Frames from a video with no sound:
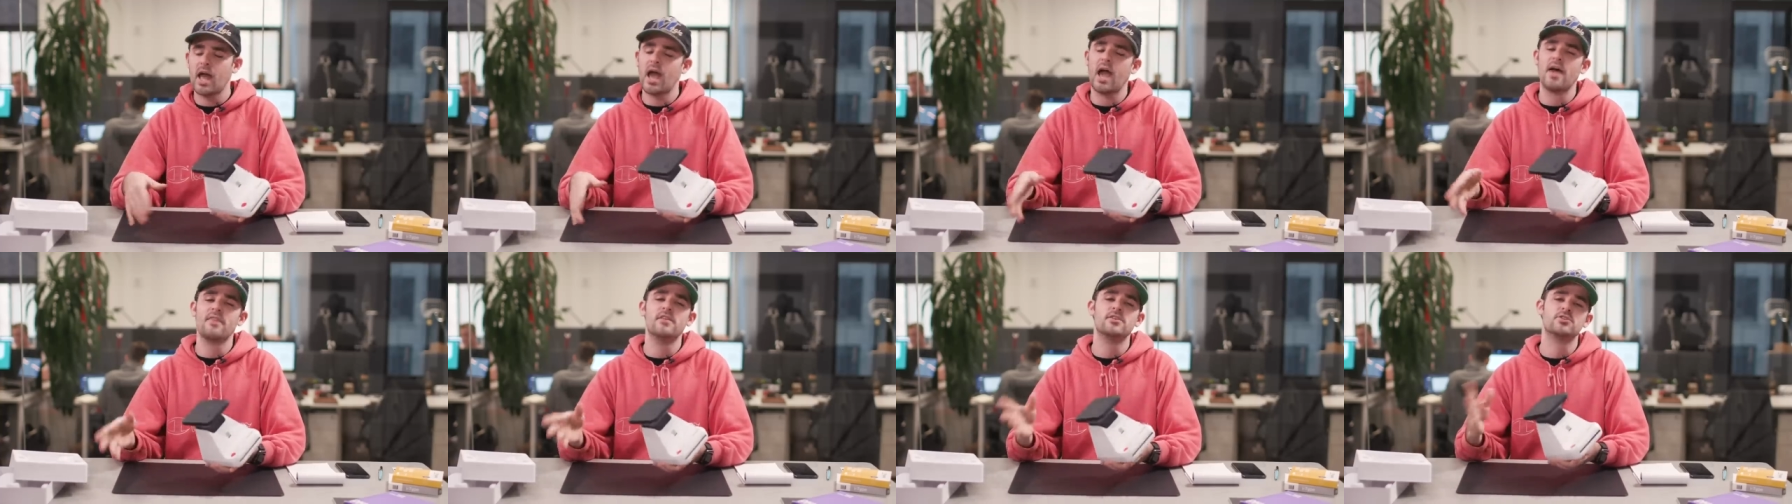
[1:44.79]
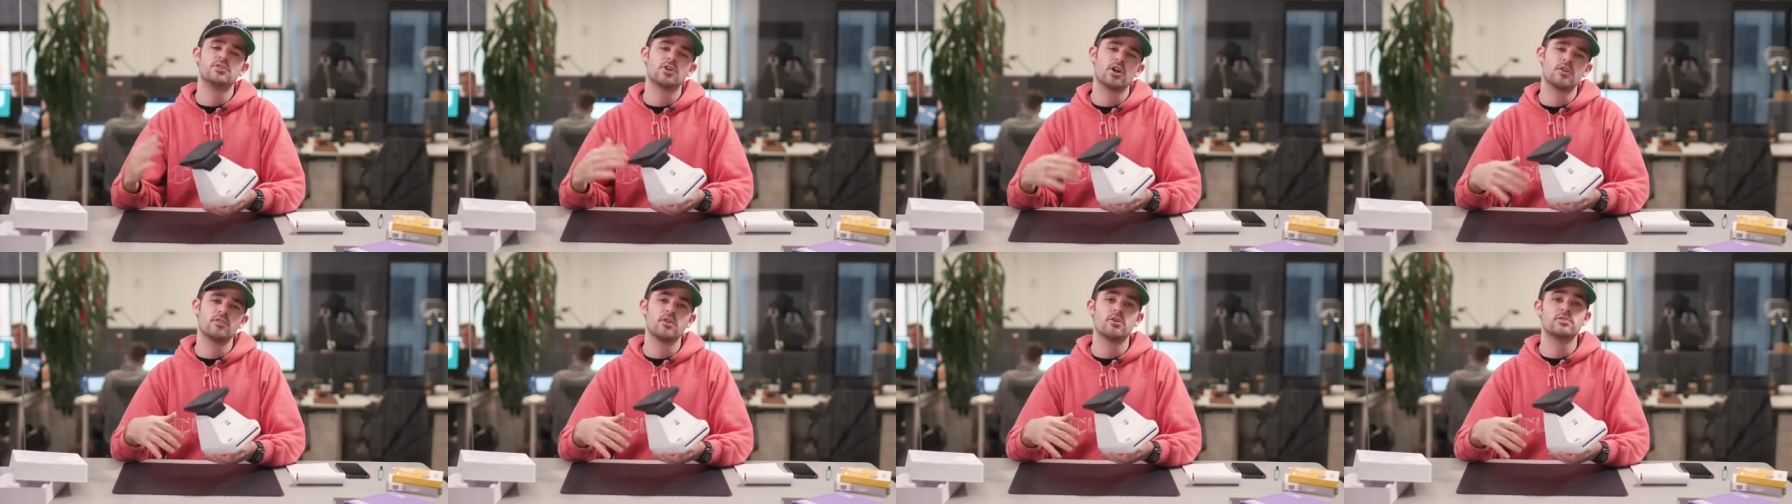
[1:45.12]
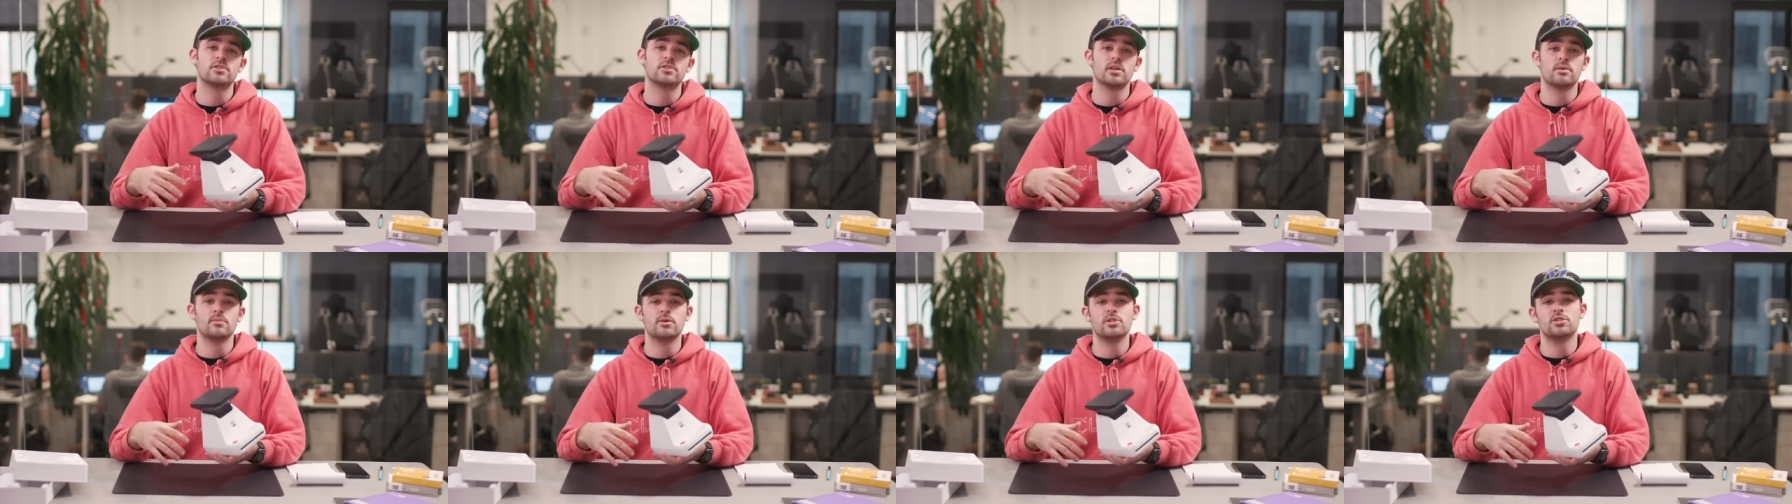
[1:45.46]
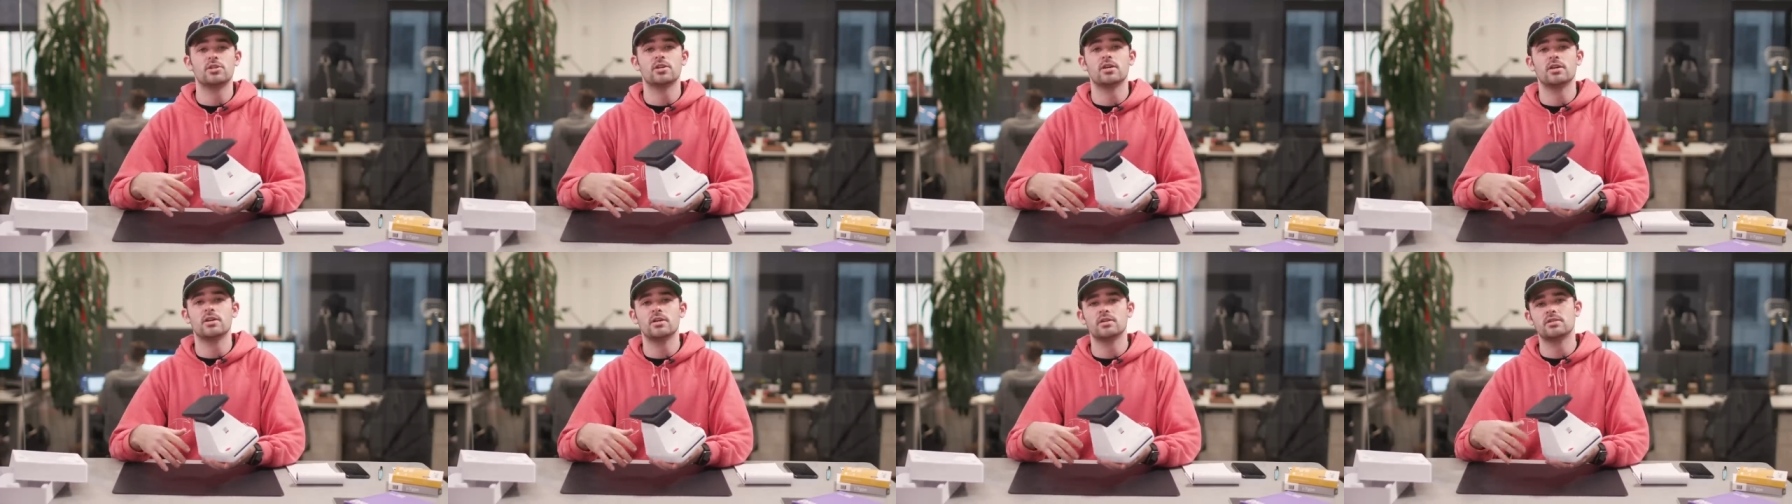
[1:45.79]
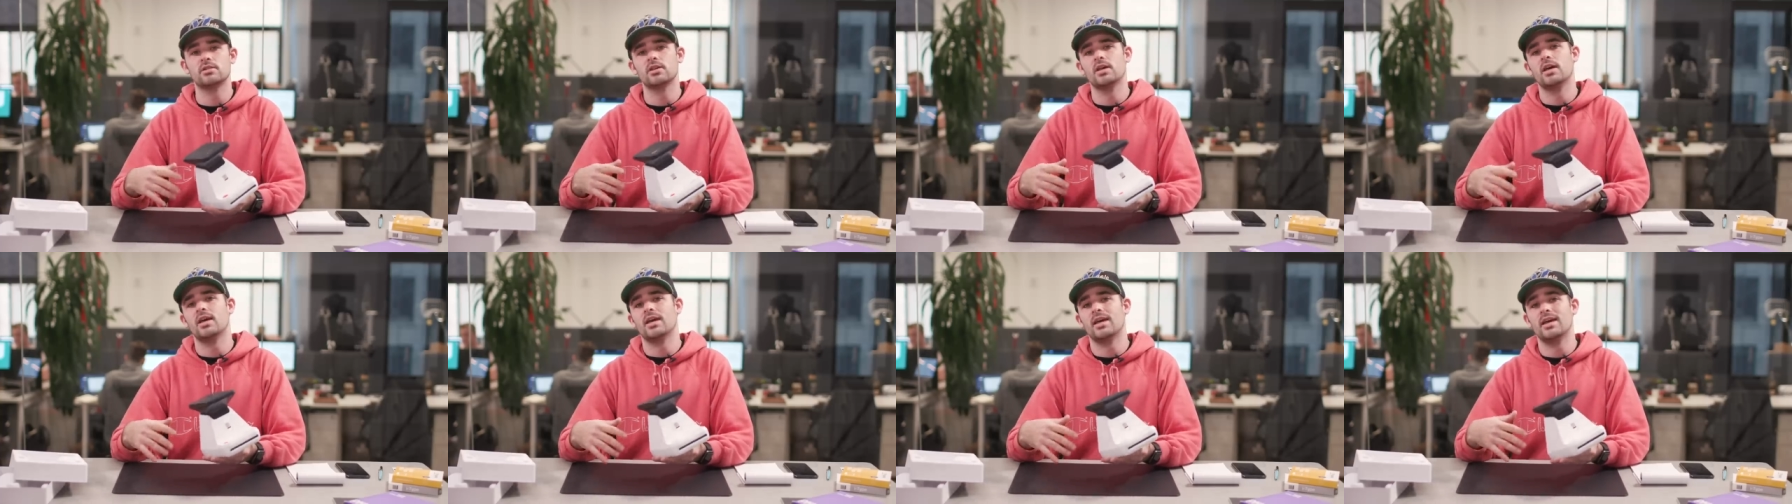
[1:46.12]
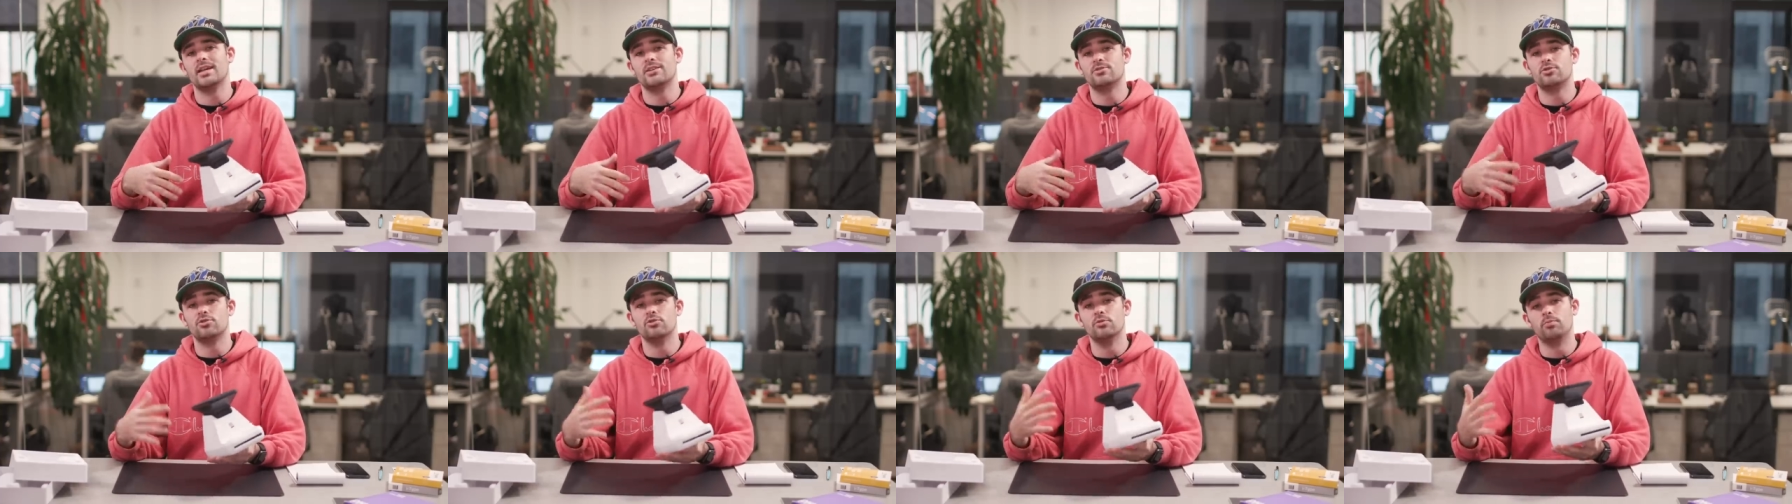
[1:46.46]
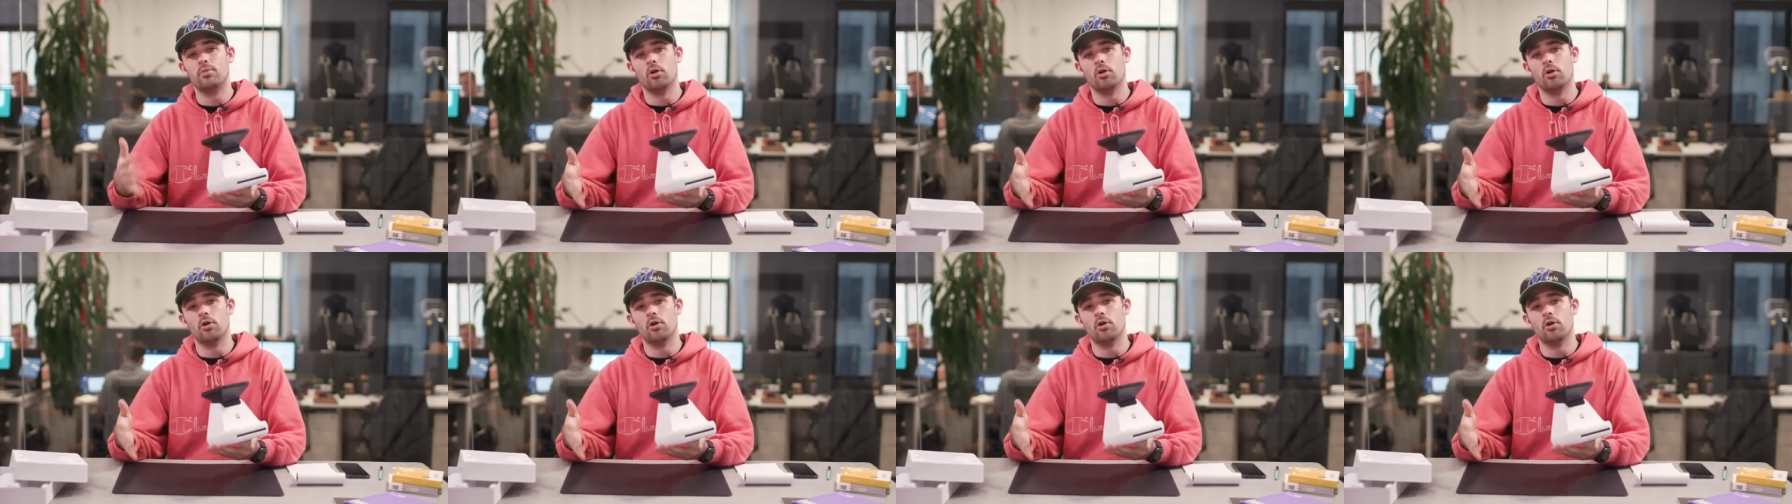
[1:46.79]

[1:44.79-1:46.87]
and then turn those images into